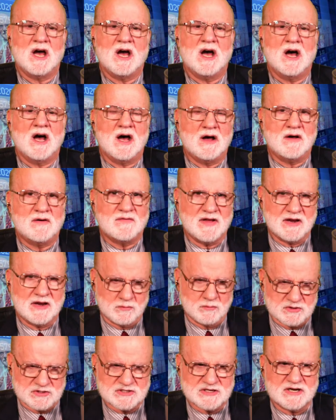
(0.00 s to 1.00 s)
of a
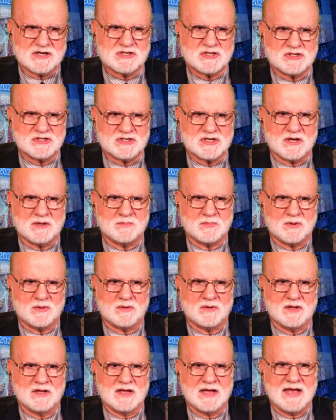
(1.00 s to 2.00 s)
recession
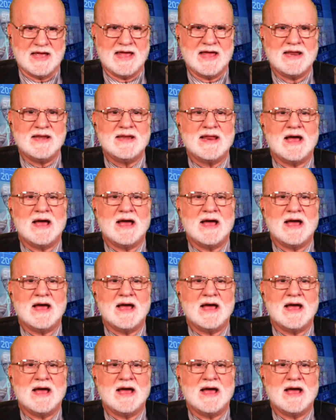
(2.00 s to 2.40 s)
tumble? And